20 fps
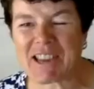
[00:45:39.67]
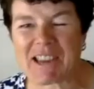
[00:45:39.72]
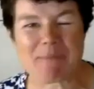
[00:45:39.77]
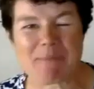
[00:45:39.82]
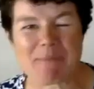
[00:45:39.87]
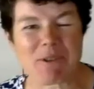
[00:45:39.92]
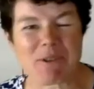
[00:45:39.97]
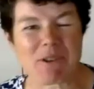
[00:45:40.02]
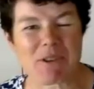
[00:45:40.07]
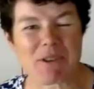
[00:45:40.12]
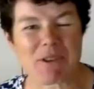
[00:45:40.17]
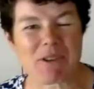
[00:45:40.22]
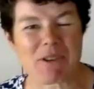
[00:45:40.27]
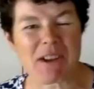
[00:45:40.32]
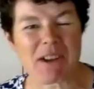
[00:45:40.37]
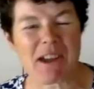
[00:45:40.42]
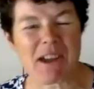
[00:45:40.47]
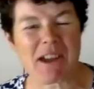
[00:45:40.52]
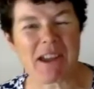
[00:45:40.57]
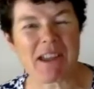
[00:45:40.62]

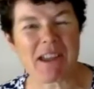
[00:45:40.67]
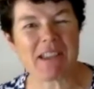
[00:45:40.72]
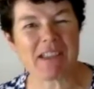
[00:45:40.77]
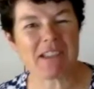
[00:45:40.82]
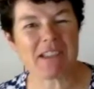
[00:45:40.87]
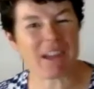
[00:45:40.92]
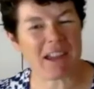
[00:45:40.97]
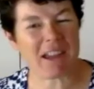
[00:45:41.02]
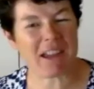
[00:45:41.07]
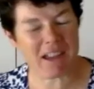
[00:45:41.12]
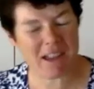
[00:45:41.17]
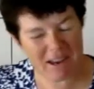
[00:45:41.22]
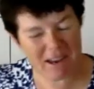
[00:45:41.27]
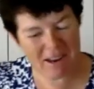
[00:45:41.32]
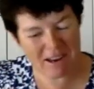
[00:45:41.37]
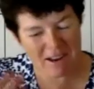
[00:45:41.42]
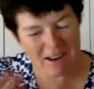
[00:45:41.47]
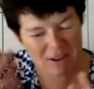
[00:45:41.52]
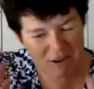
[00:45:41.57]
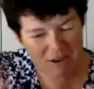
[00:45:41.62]
more
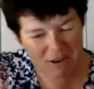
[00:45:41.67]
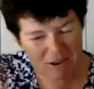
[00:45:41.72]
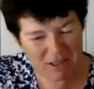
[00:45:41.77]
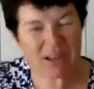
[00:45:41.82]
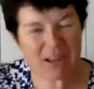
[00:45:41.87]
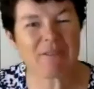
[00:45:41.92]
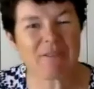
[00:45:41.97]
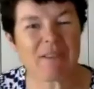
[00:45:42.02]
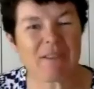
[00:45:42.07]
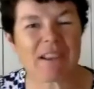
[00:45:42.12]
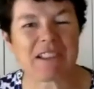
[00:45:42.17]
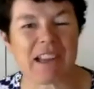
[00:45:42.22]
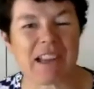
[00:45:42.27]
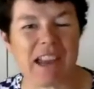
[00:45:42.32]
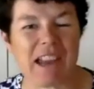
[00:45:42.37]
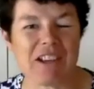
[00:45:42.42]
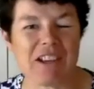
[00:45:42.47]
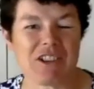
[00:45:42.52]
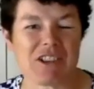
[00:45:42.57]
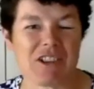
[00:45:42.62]
critical
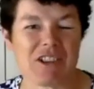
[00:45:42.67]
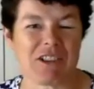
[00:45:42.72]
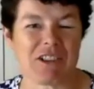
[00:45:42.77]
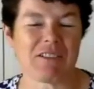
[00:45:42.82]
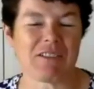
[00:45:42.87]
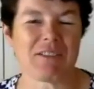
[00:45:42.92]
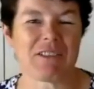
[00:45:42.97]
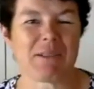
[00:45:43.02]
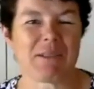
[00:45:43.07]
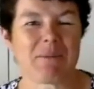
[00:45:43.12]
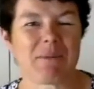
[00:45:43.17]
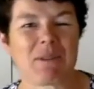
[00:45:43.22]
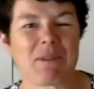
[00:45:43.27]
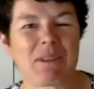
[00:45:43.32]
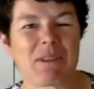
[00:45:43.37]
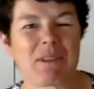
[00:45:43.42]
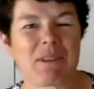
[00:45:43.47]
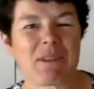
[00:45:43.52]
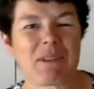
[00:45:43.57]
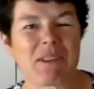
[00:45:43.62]
investigation of some of
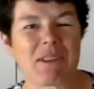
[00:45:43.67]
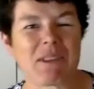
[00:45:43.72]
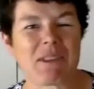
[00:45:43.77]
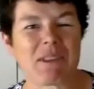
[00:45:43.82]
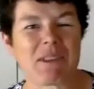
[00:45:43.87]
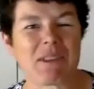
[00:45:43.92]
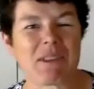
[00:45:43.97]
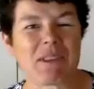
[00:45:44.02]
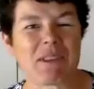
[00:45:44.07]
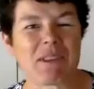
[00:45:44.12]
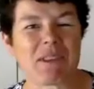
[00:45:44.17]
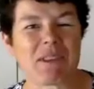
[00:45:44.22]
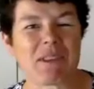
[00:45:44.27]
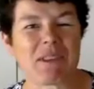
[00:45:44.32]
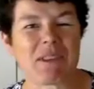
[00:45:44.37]
these,